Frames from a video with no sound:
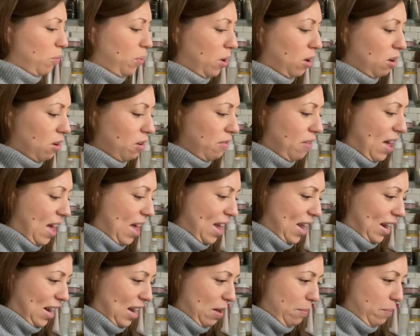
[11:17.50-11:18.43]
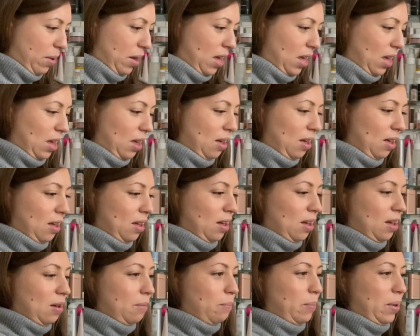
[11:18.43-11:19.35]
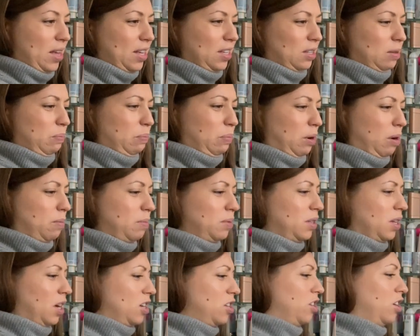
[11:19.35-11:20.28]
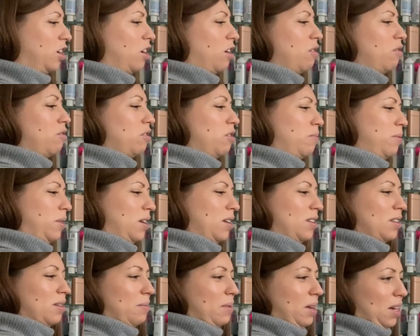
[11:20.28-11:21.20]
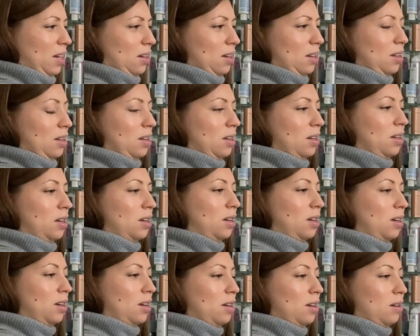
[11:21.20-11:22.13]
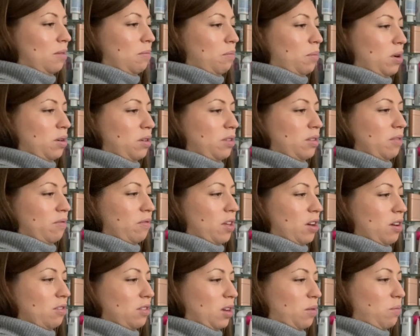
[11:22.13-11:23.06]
pot of hair clippy bits and bobs that I should go through because I mean, most of those I